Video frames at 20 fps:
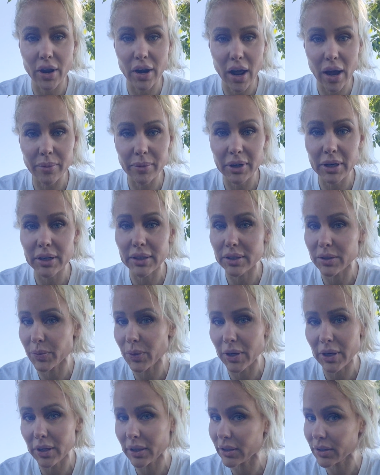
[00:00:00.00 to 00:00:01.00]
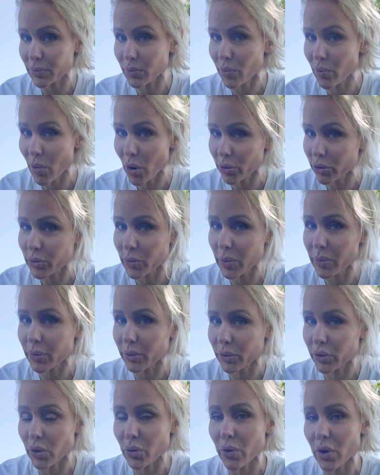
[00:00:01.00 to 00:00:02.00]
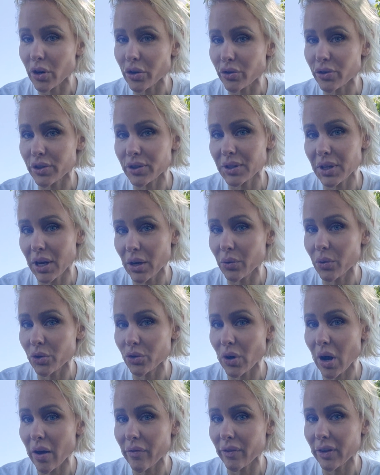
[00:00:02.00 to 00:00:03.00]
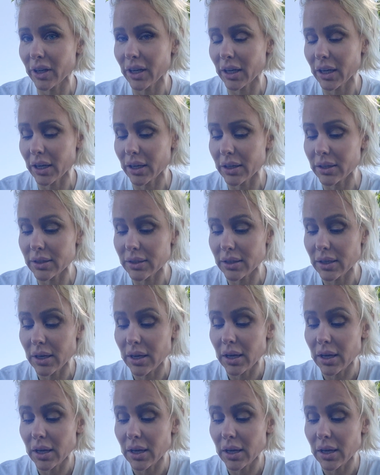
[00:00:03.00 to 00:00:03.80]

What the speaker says: and I'm going to explain it because most people don't understand what trafficking is.